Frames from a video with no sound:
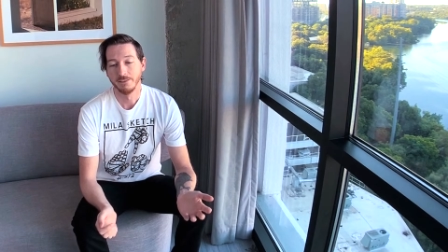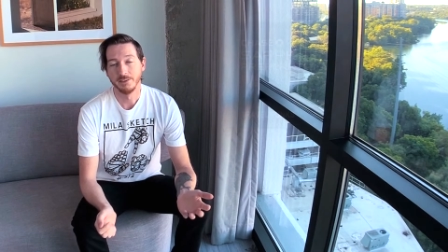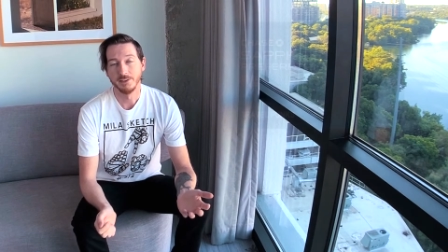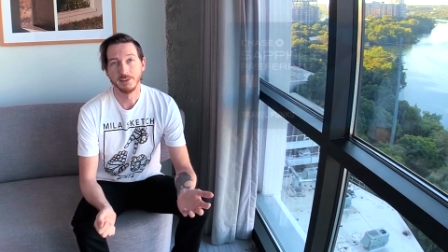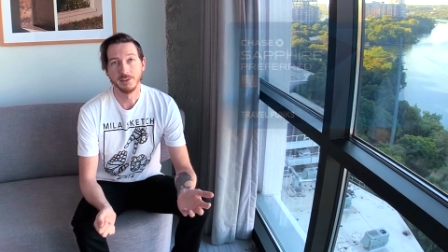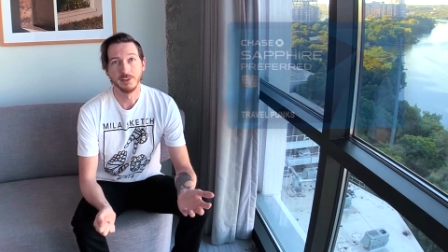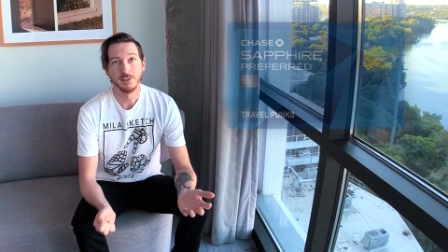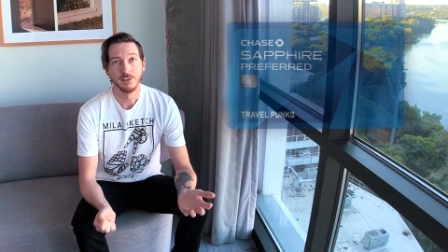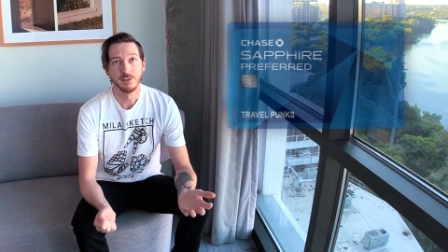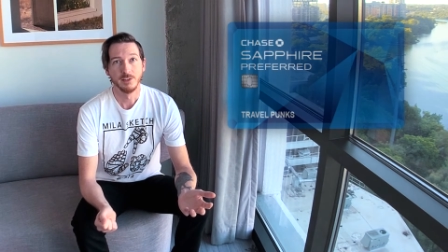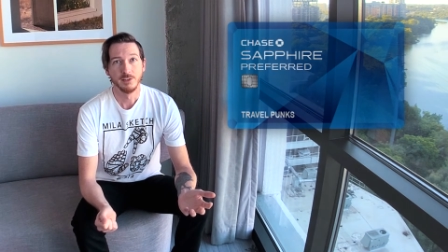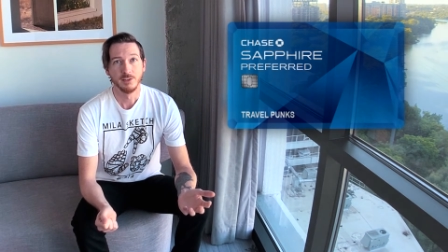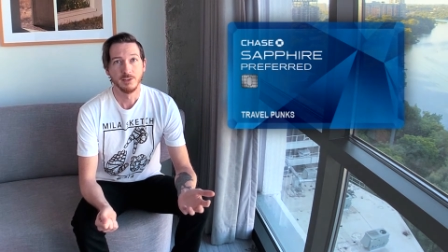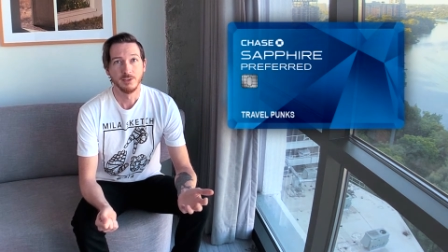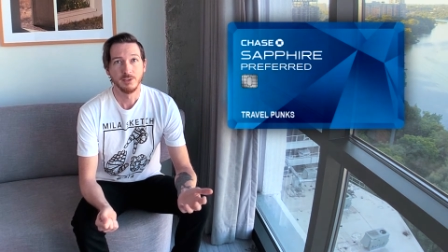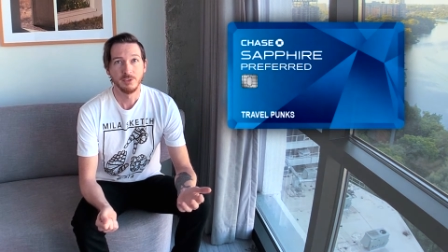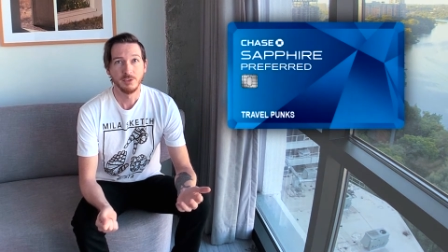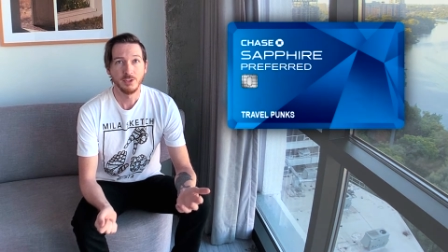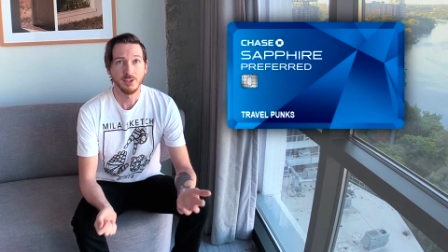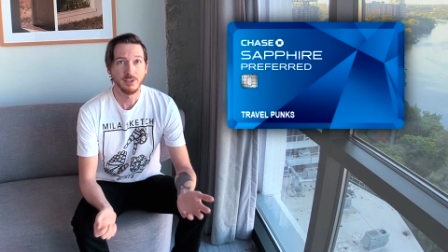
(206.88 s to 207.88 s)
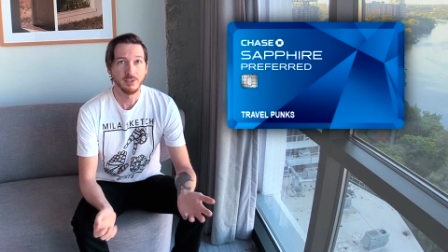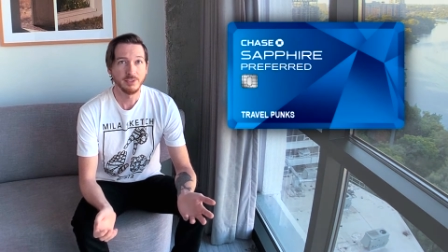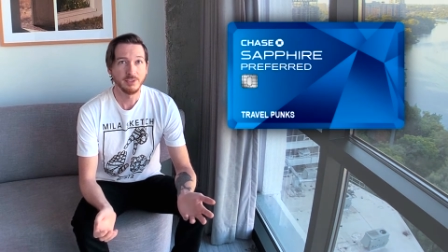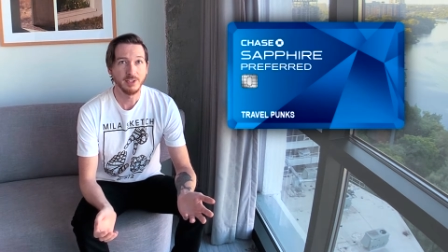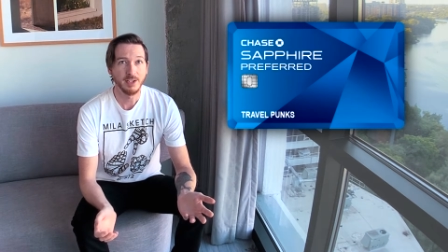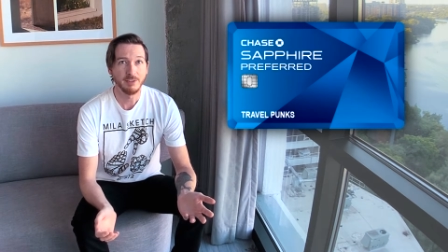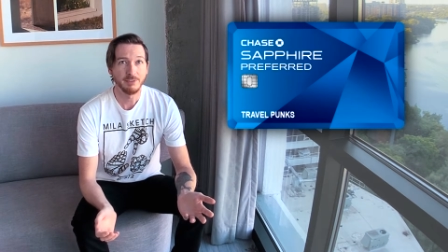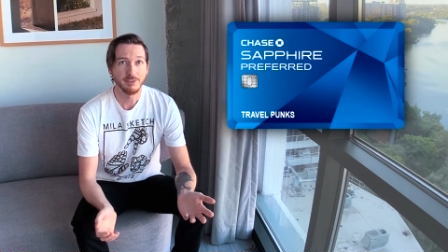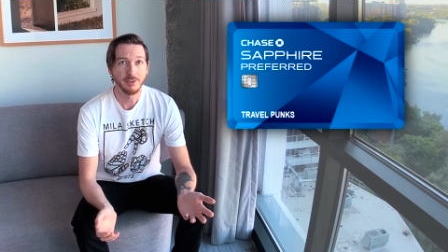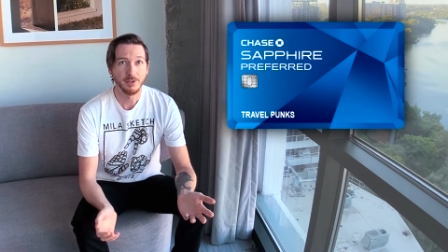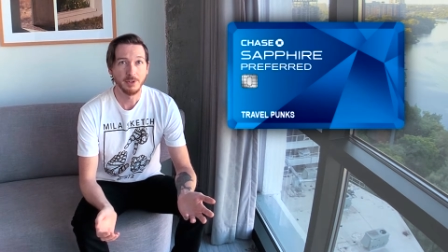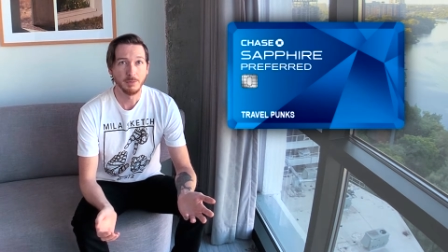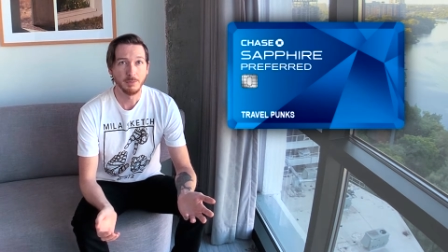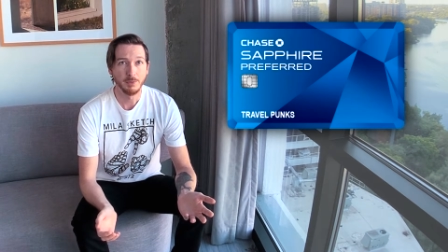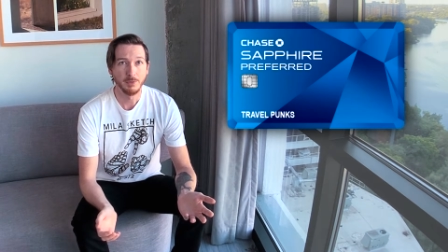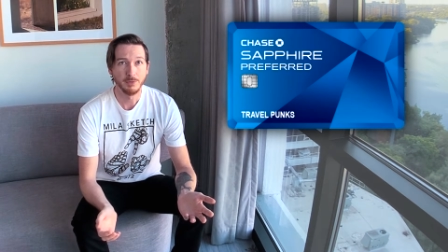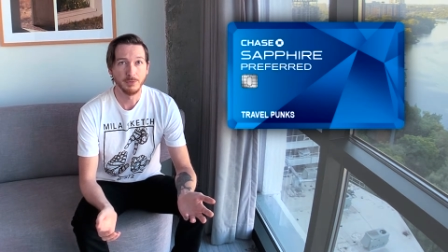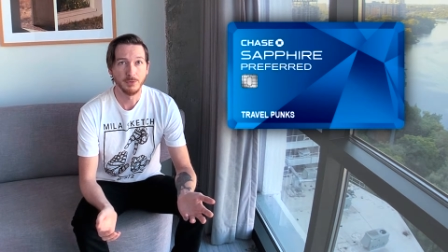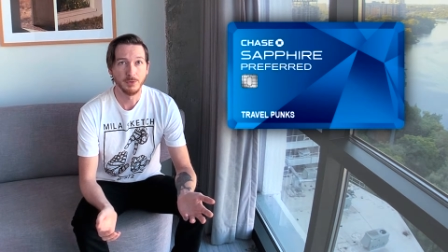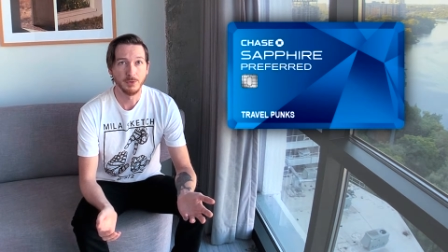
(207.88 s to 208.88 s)
The Chase Sapphire
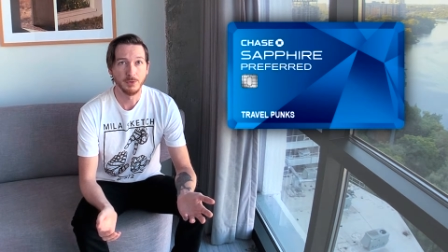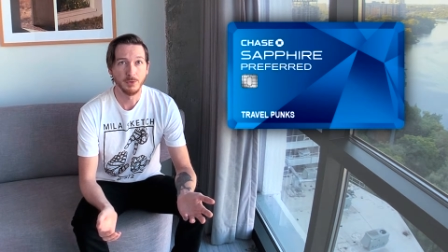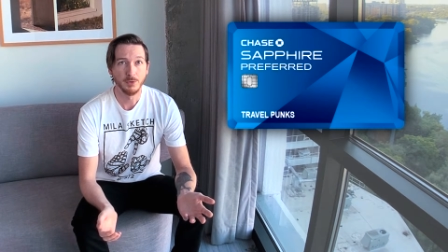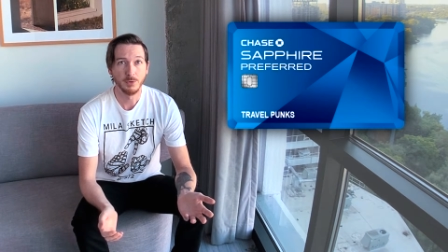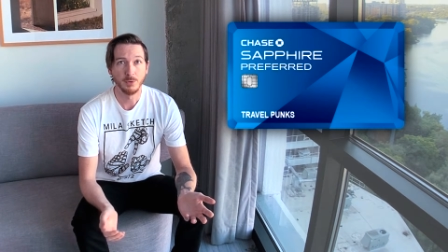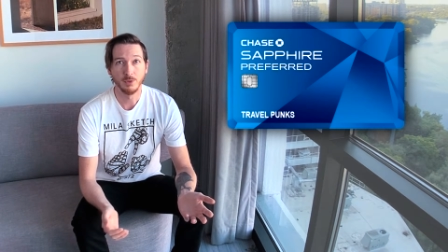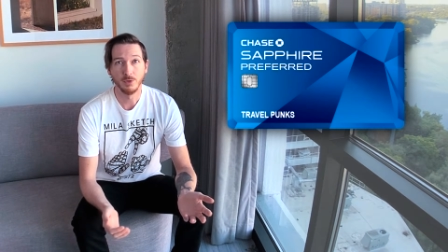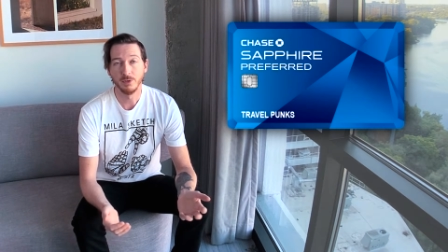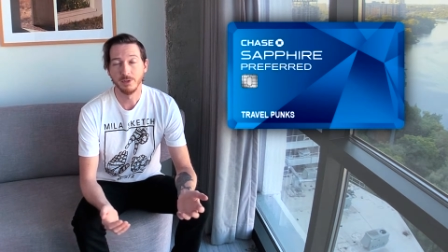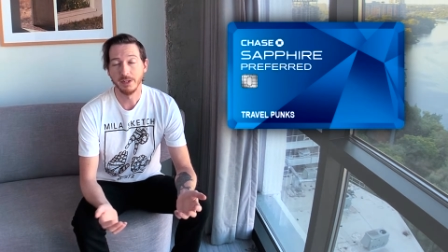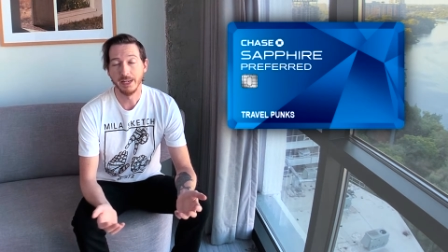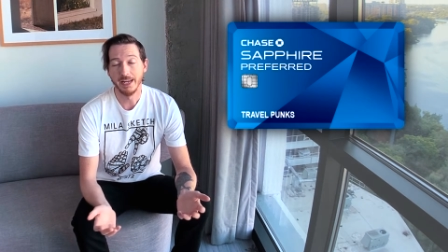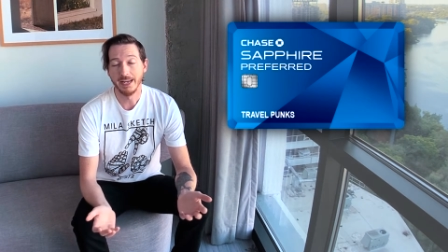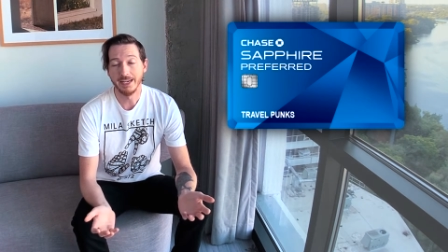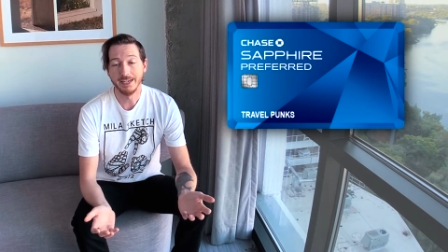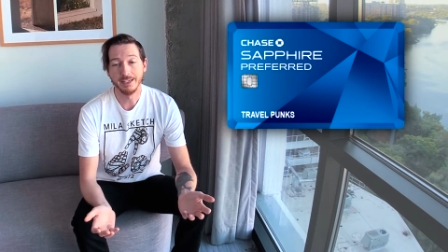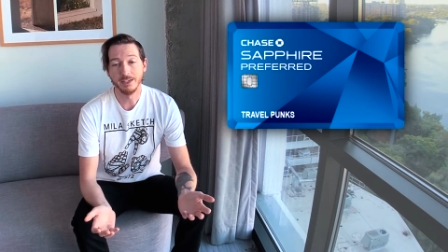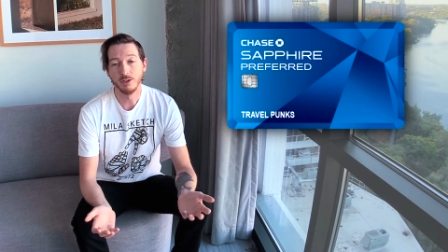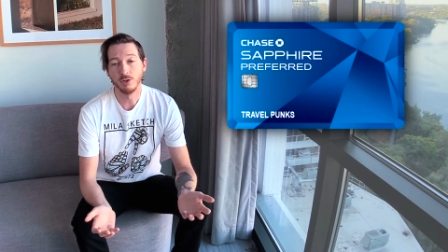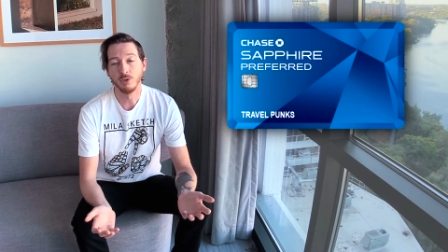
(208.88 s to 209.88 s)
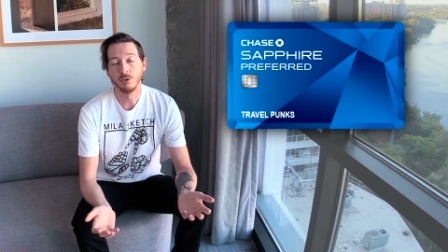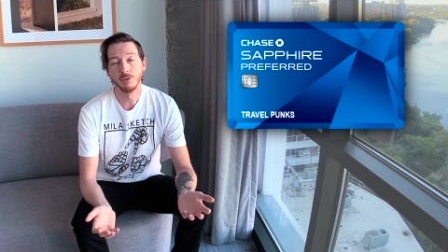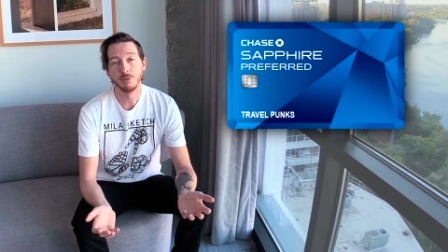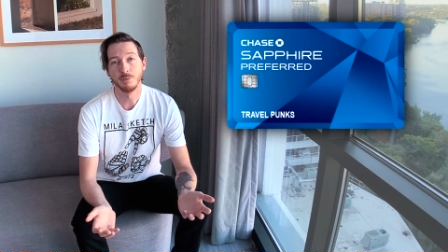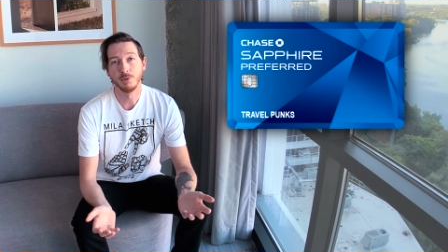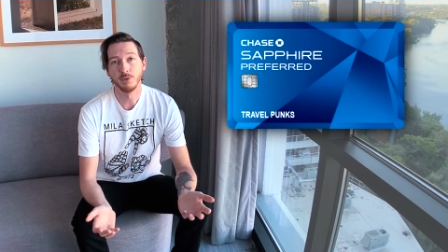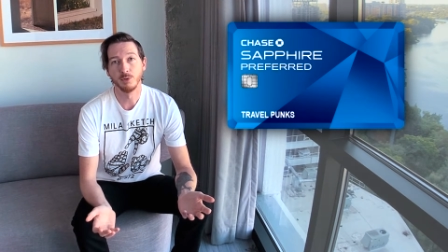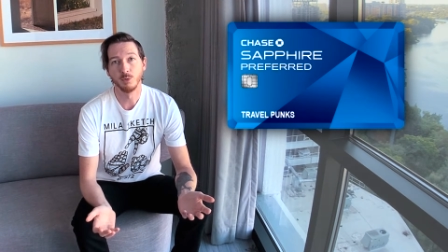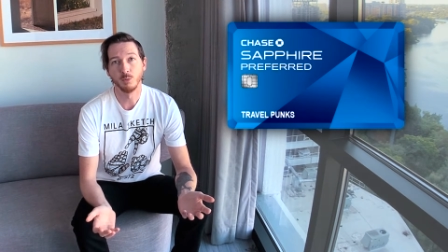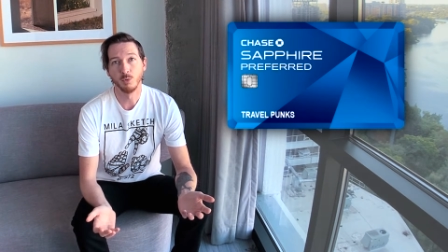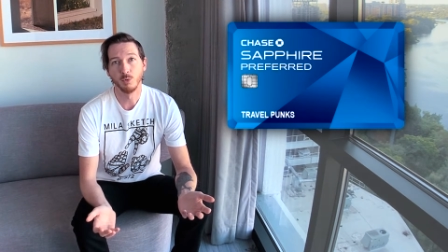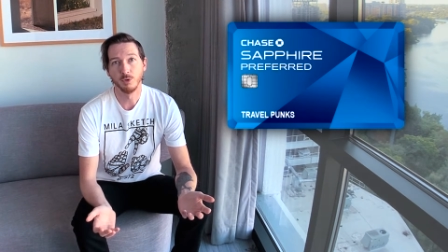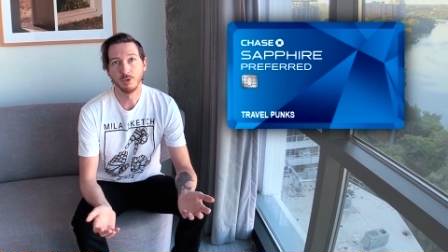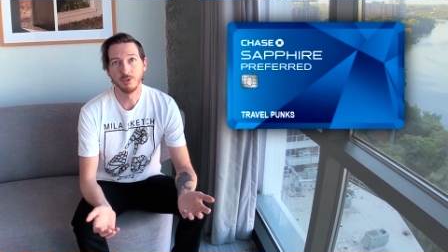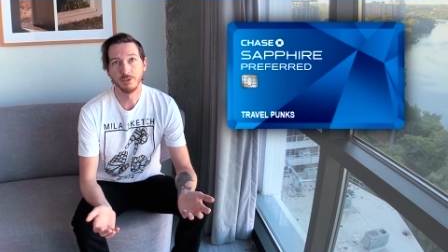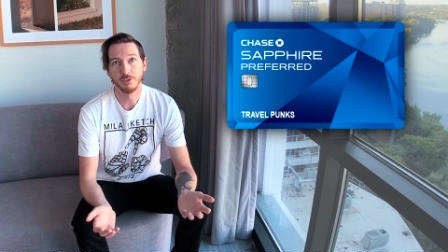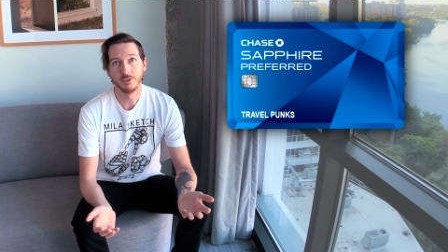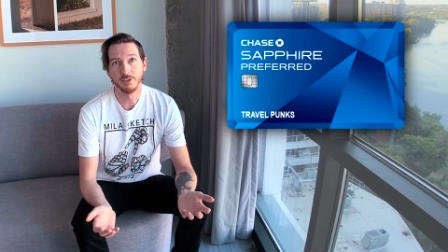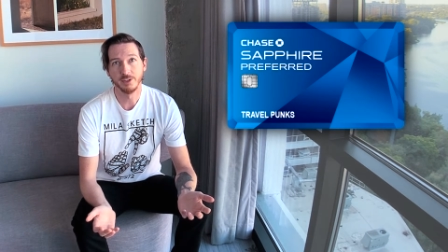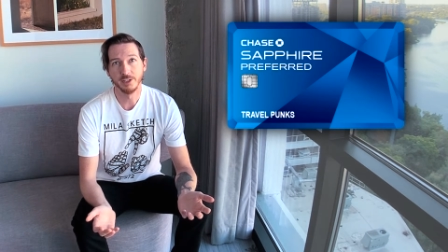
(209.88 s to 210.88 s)
Preferred or any Ultimate
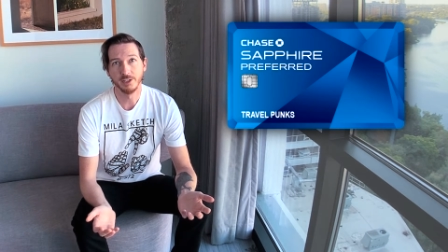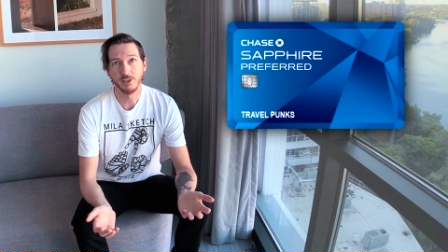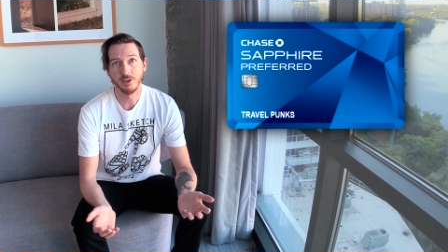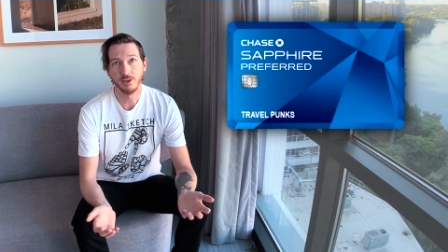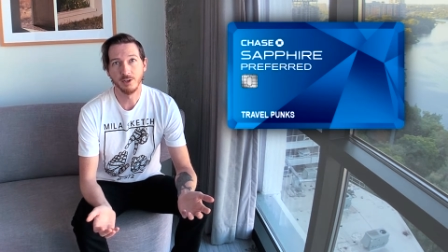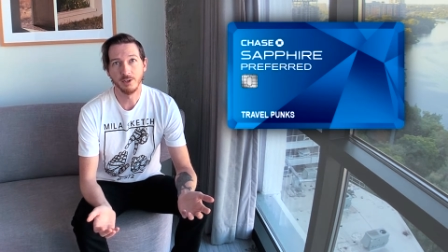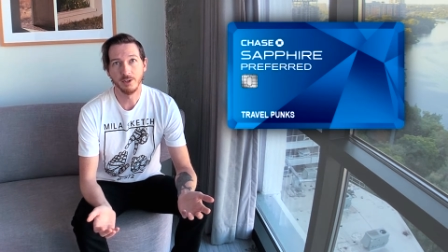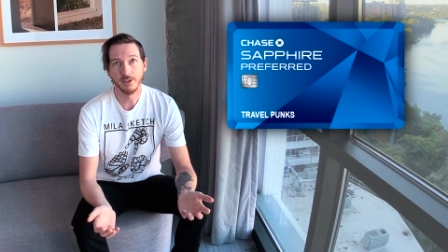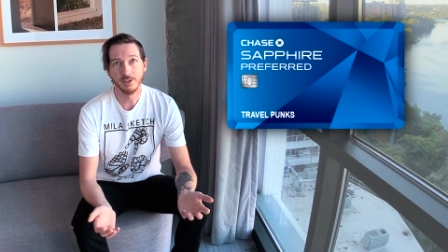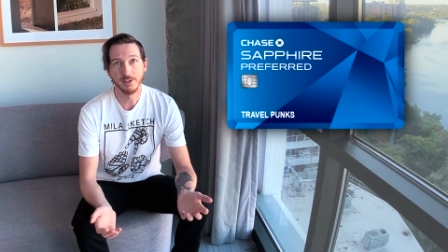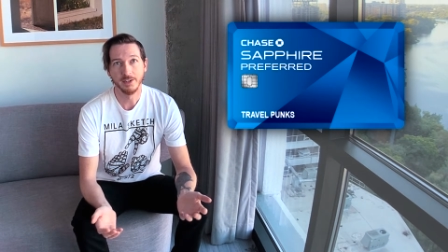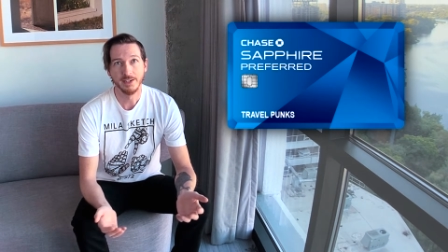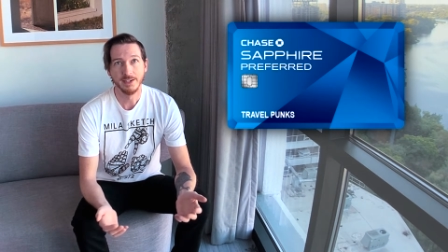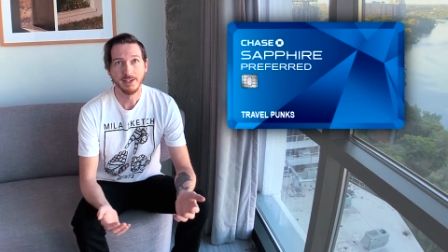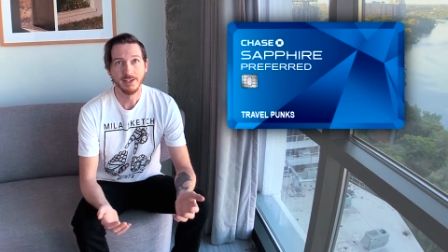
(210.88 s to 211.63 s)
Rewards earning card